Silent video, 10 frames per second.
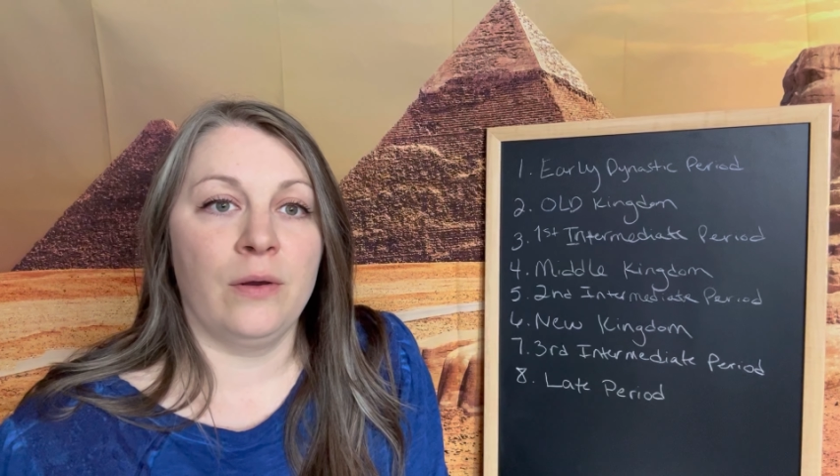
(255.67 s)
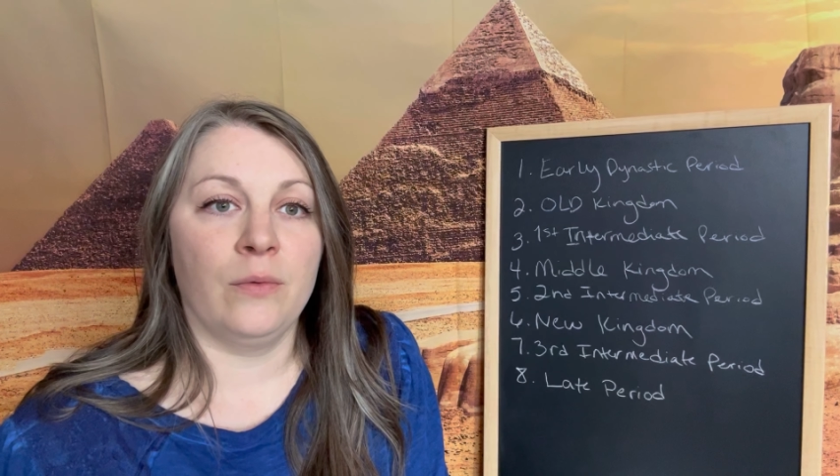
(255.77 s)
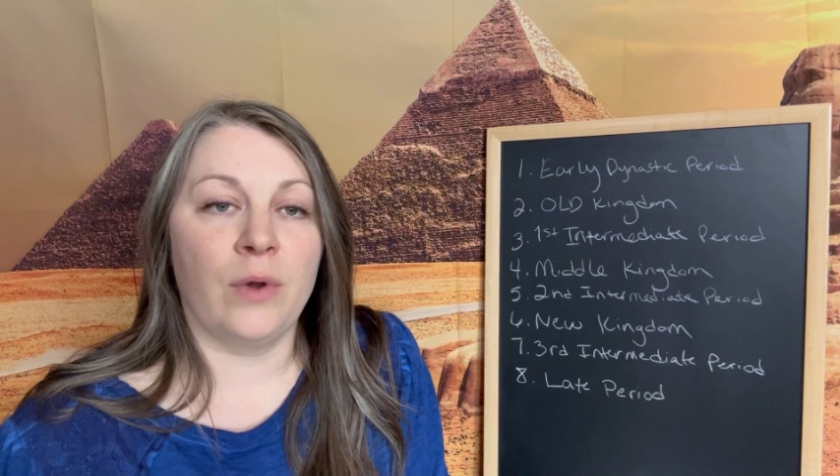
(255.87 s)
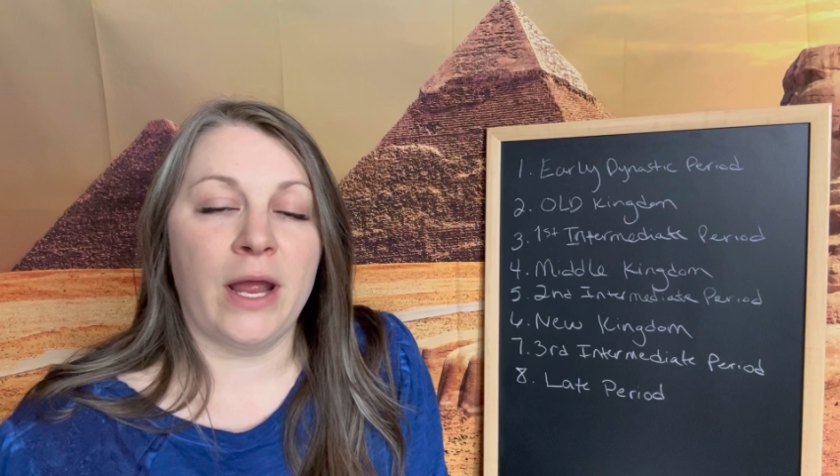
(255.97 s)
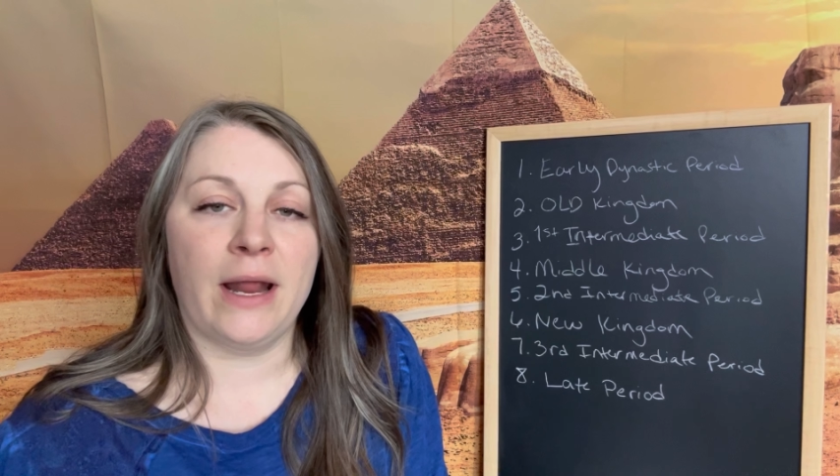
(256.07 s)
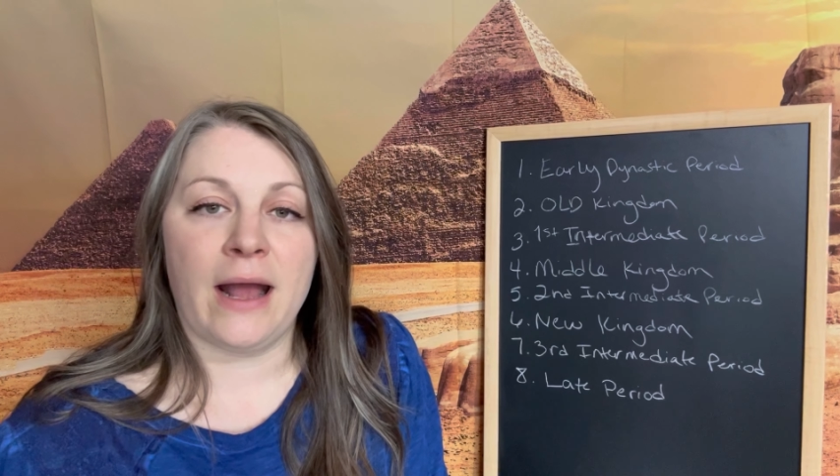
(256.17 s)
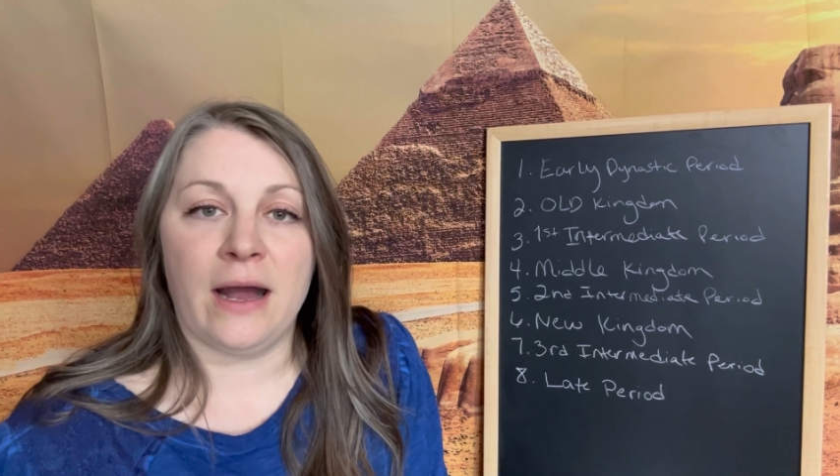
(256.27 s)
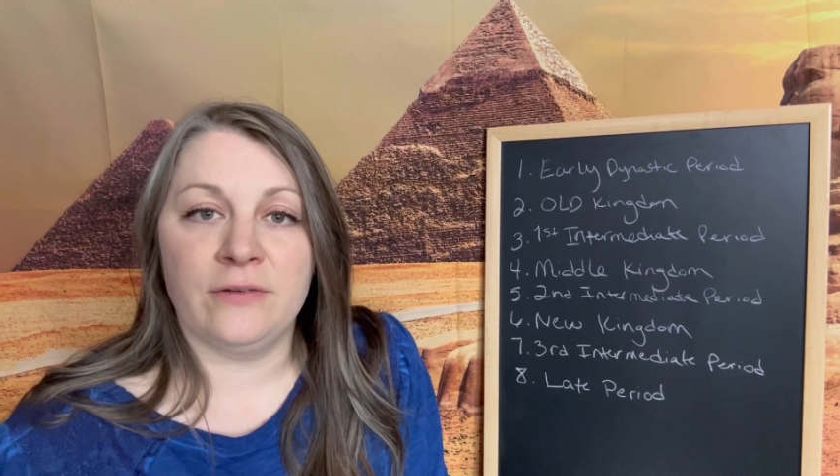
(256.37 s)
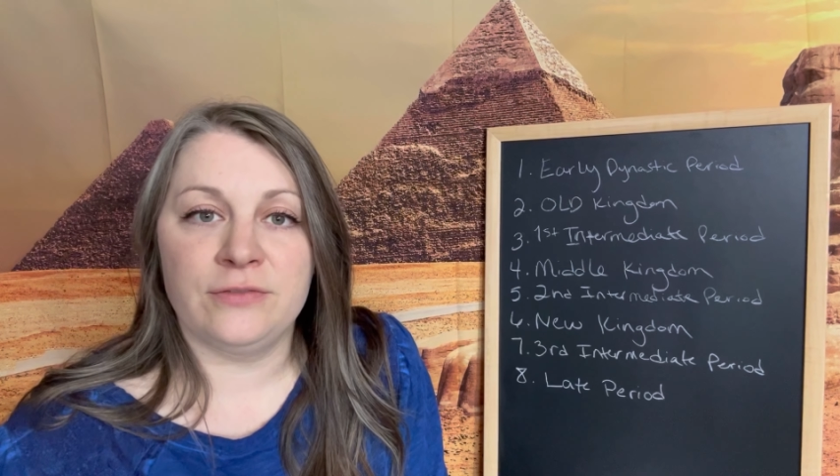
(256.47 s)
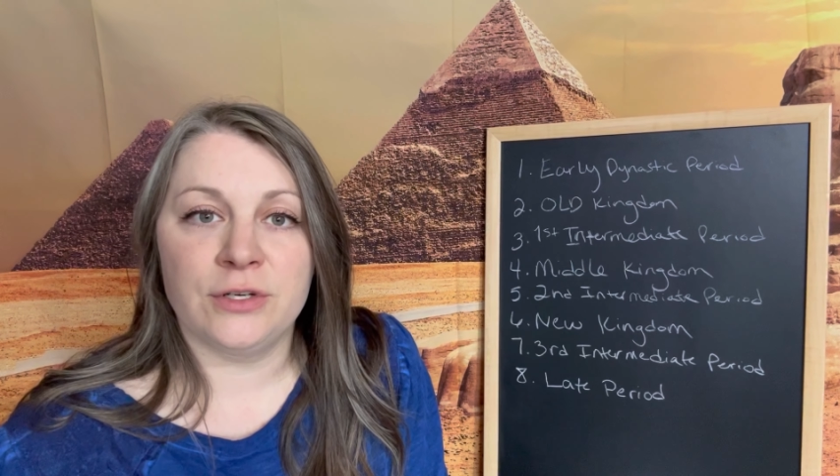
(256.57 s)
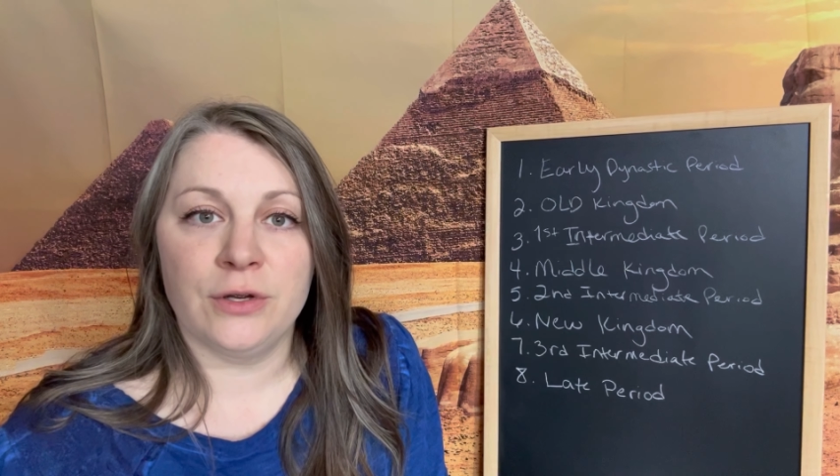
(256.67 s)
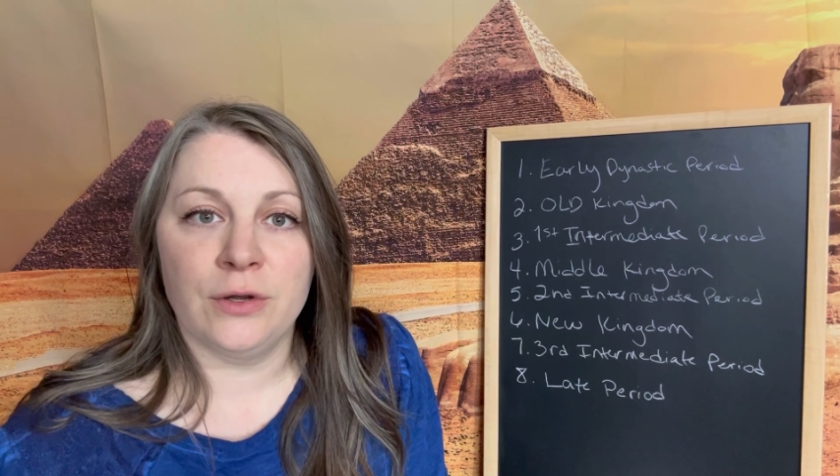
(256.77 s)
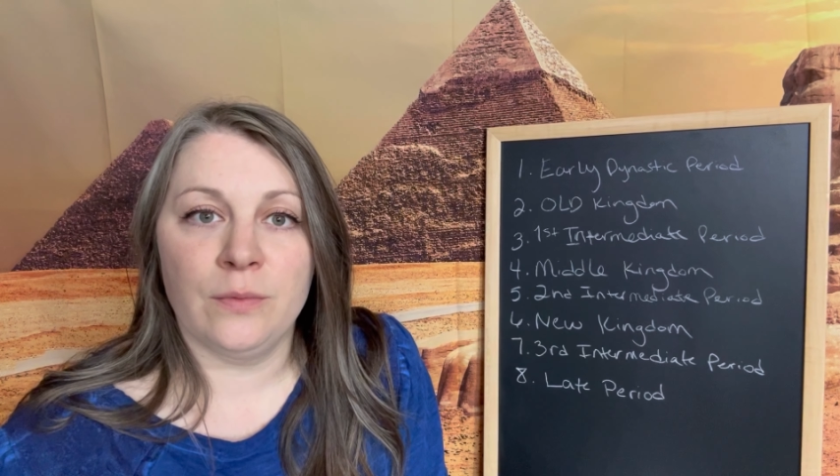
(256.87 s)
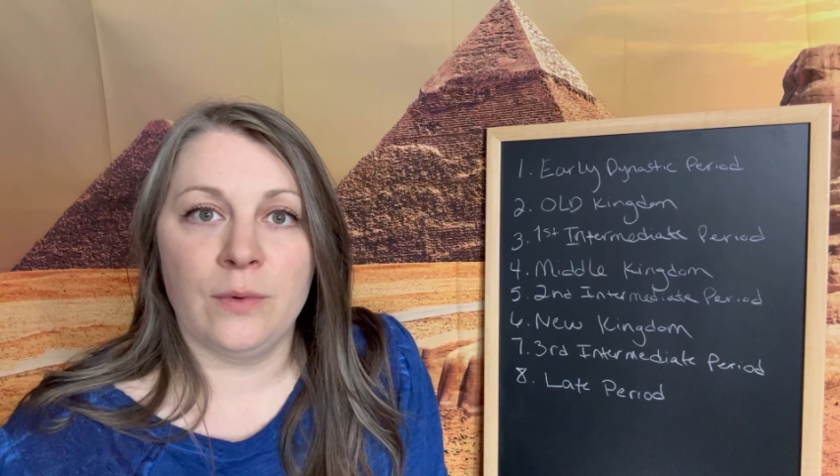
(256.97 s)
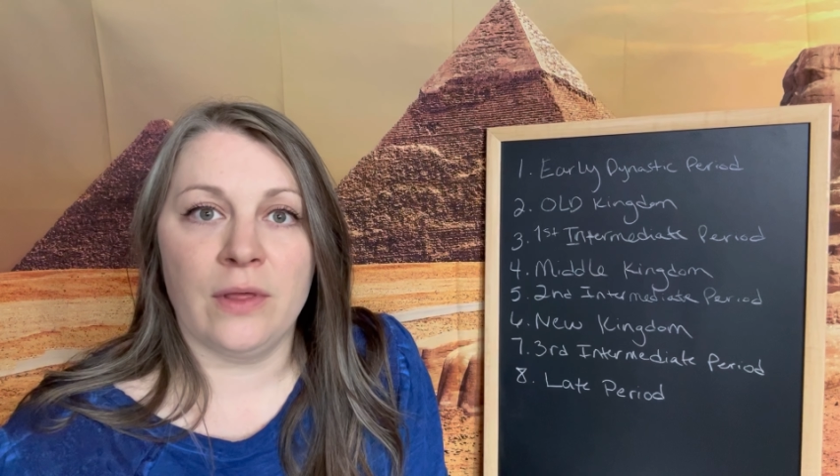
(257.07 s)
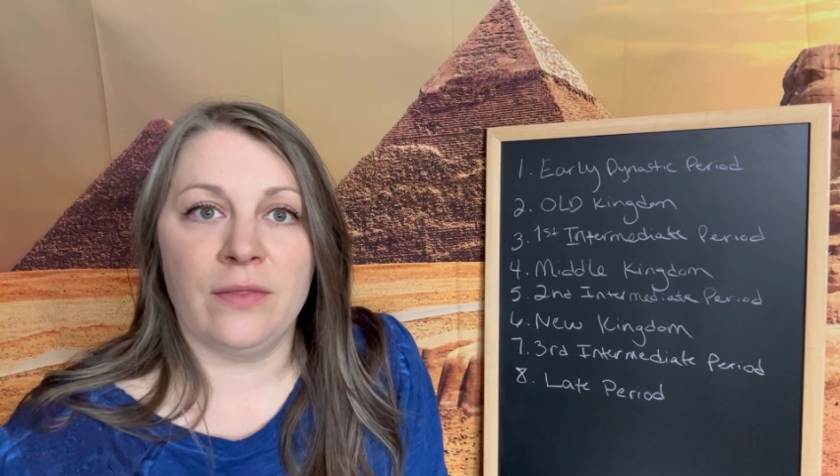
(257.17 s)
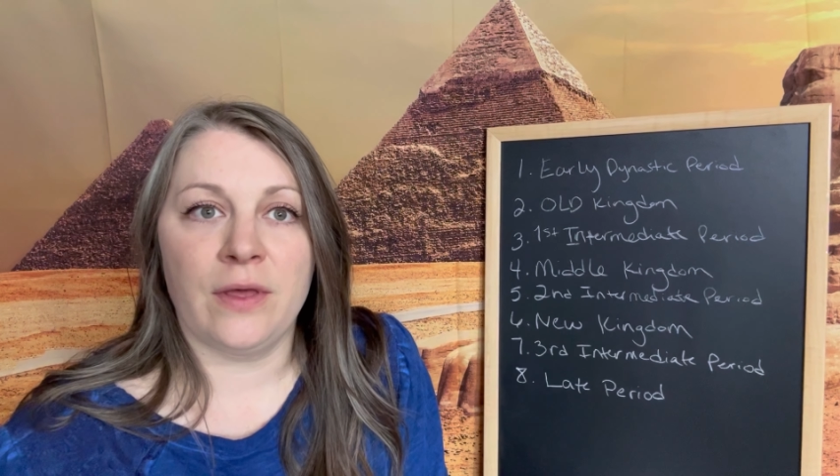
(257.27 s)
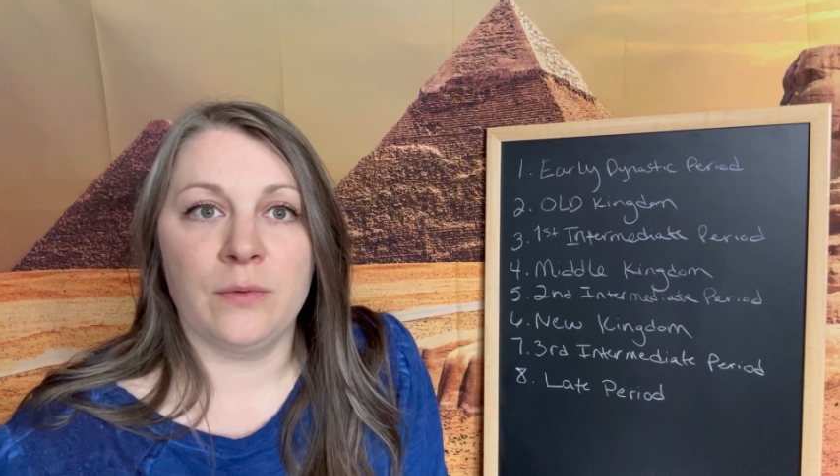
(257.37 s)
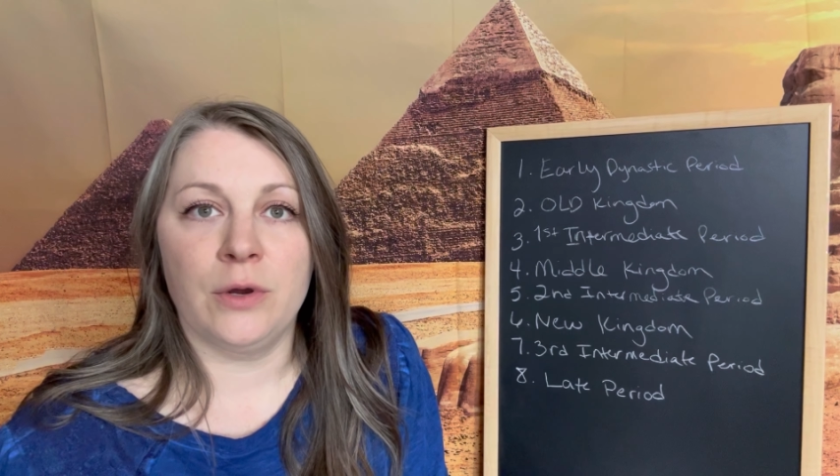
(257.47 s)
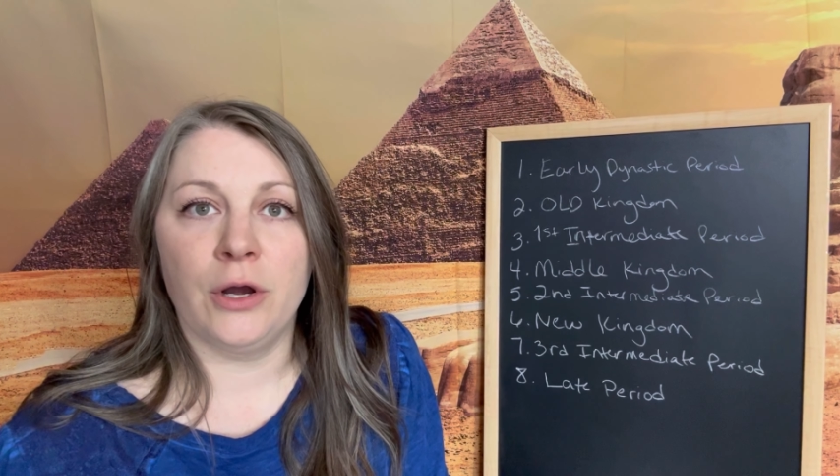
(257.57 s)
right after what they
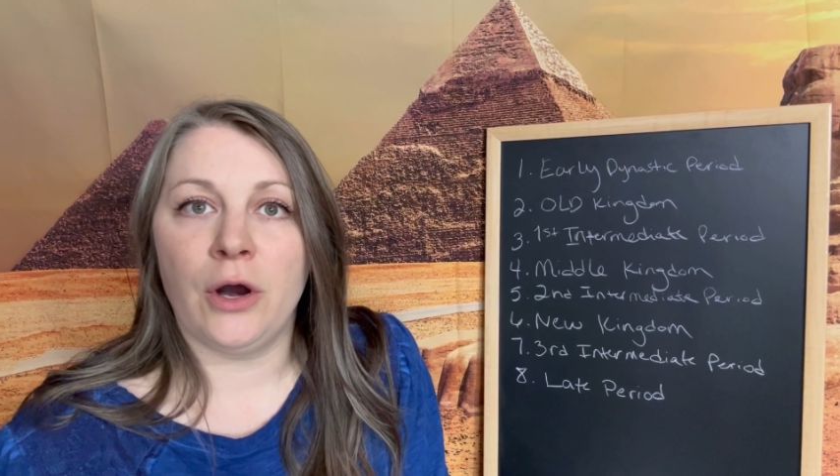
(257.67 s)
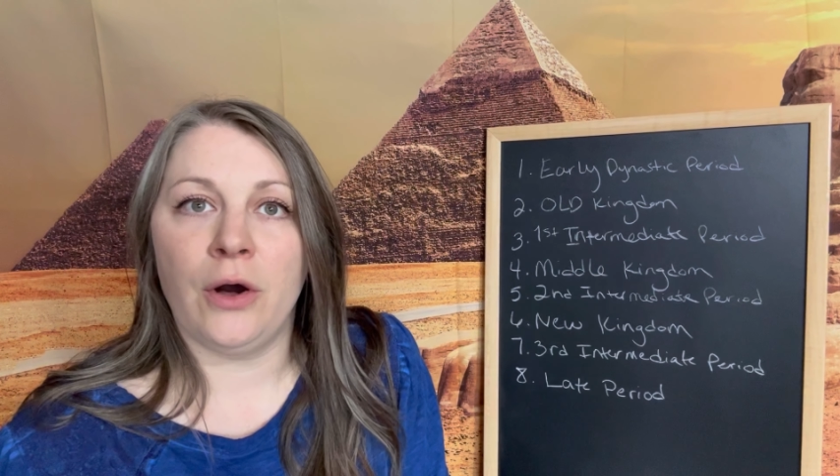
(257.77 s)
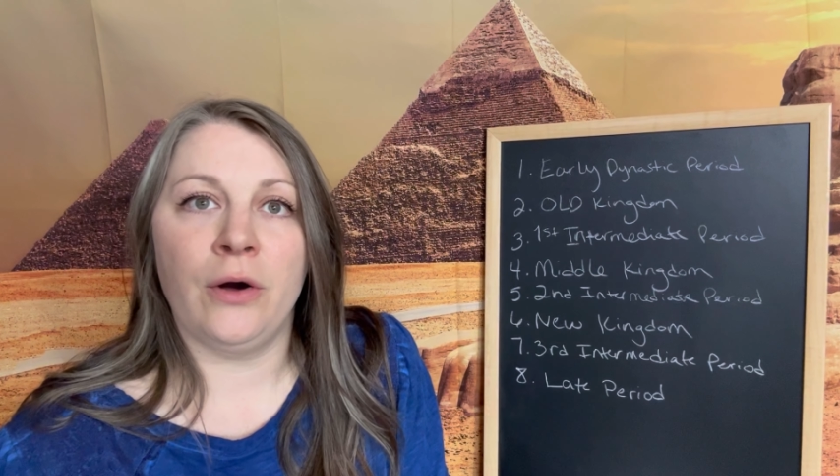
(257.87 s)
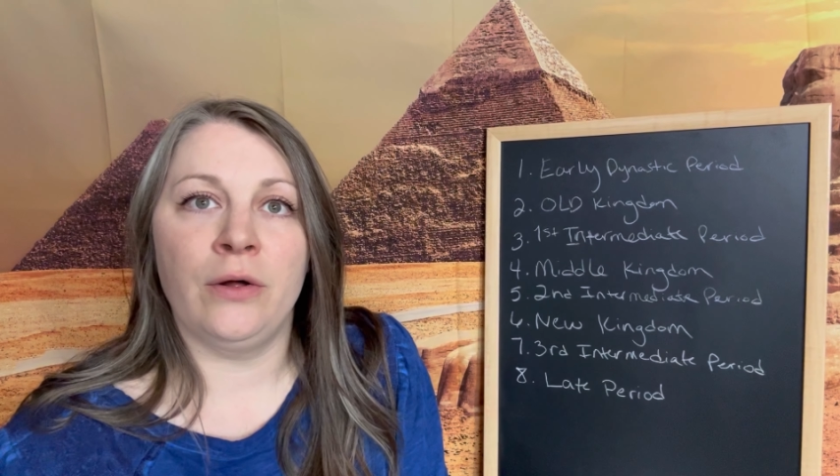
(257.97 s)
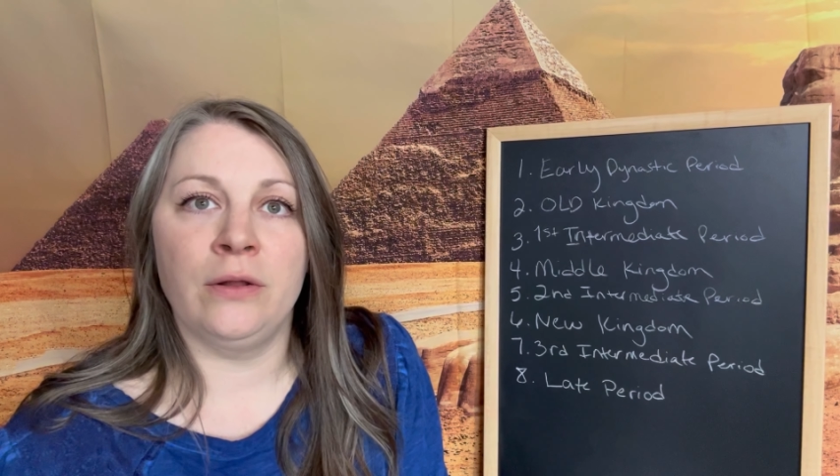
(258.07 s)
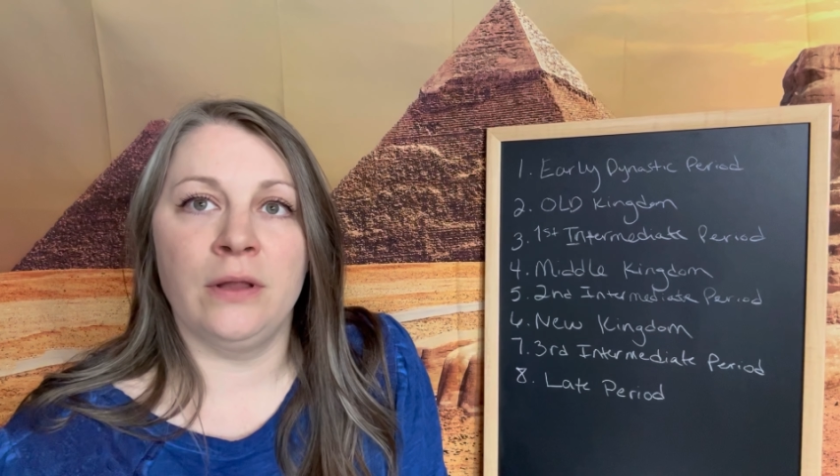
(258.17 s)
would call